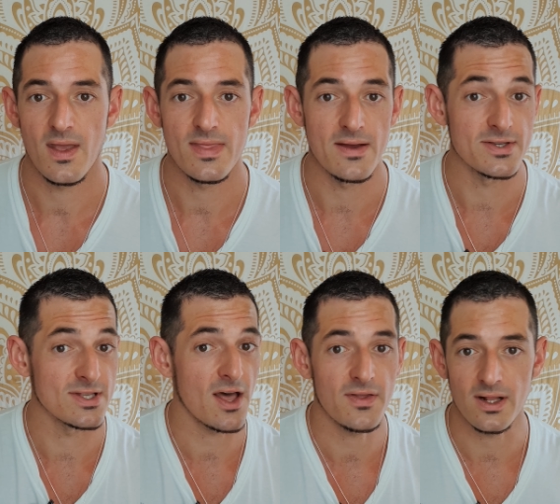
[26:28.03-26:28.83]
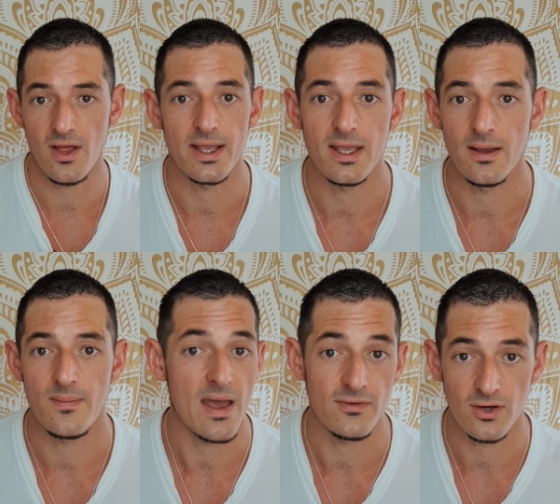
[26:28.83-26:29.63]
There is nothing like it
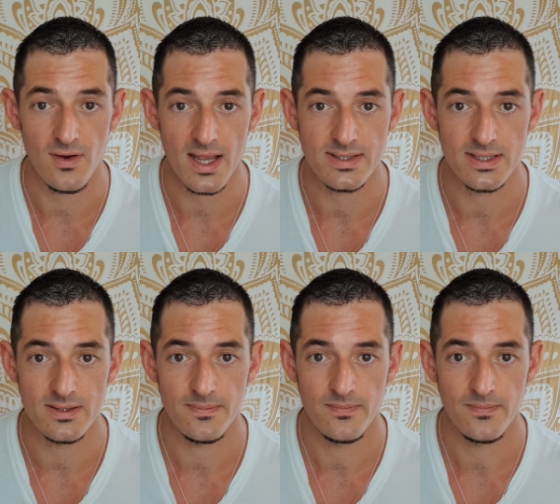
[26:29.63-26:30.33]
ever created.